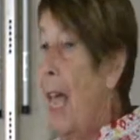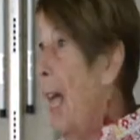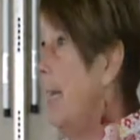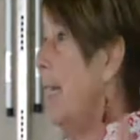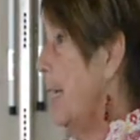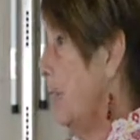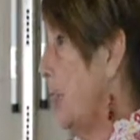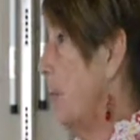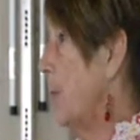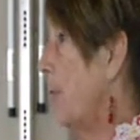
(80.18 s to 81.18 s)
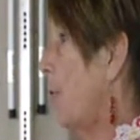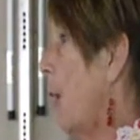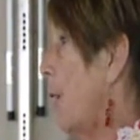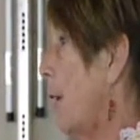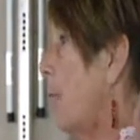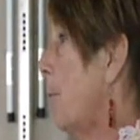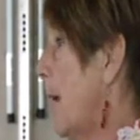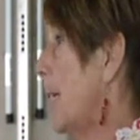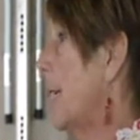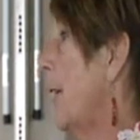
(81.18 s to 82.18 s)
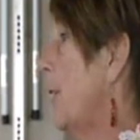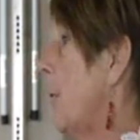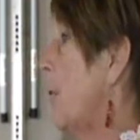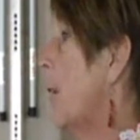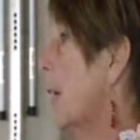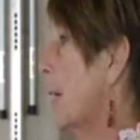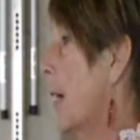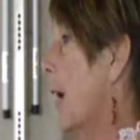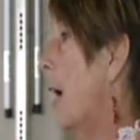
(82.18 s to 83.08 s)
and in terms of Fall River, based on the work